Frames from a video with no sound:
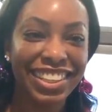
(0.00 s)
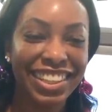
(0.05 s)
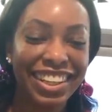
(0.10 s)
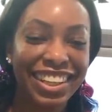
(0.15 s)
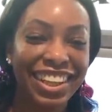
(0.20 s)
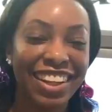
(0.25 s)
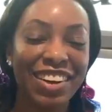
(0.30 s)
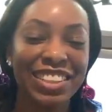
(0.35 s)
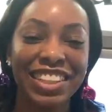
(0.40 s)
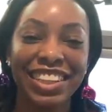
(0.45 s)

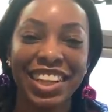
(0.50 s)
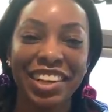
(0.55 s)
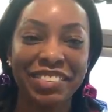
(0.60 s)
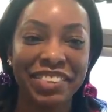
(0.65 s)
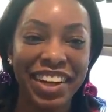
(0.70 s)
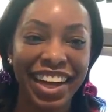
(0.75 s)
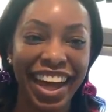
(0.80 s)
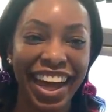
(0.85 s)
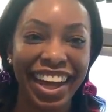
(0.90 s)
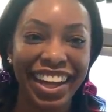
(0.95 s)
And wasn't that
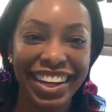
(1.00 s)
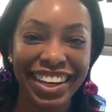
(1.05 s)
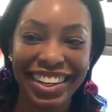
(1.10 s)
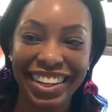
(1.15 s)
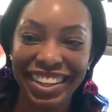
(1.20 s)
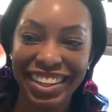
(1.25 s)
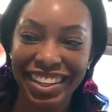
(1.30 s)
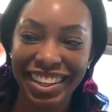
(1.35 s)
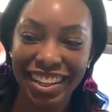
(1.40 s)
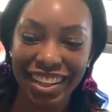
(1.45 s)
bad.
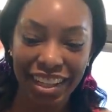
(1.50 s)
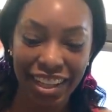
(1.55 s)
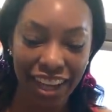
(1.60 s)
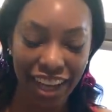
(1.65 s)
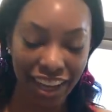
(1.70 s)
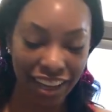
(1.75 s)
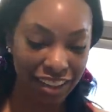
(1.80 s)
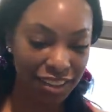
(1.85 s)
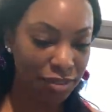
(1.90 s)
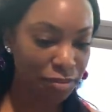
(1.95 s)
It?
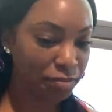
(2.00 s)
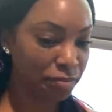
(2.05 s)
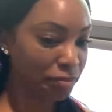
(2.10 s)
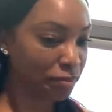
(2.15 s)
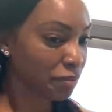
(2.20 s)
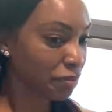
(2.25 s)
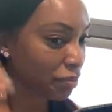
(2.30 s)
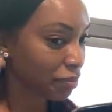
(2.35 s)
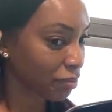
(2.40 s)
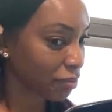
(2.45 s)
Yeah.
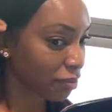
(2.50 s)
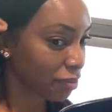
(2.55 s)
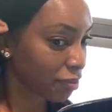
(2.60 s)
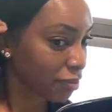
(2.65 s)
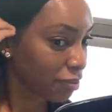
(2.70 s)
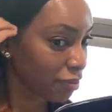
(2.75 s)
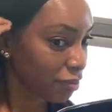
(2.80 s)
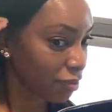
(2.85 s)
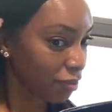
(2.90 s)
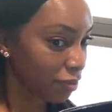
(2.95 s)
It's
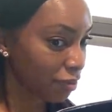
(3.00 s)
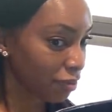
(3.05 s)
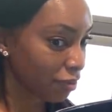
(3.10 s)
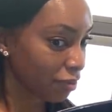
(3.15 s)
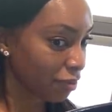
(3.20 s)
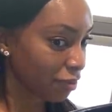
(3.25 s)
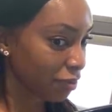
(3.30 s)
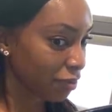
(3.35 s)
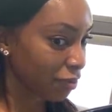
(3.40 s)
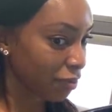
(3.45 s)
really cute.
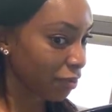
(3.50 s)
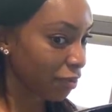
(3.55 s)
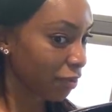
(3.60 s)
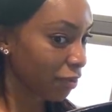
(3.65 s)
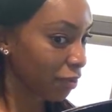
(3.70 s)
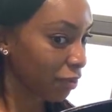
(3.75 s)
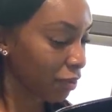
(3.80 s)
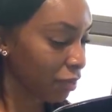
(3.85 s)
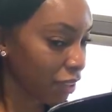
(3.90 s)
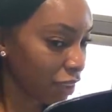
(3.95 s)

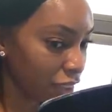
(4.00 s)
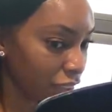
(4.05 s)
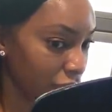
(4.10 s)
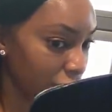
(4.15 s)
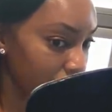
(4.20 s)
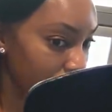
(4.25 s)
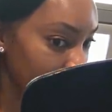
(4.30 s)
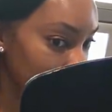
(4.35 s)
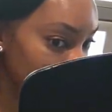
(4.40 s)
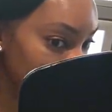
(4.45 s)

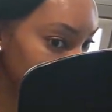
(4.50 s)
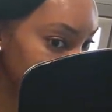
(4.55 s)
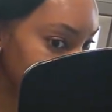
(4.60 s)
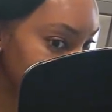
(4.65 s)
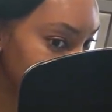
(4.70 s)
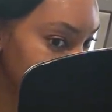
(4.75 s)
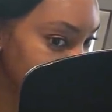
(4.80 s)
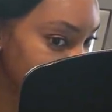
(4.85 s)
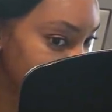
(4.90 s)
Oh, perfect.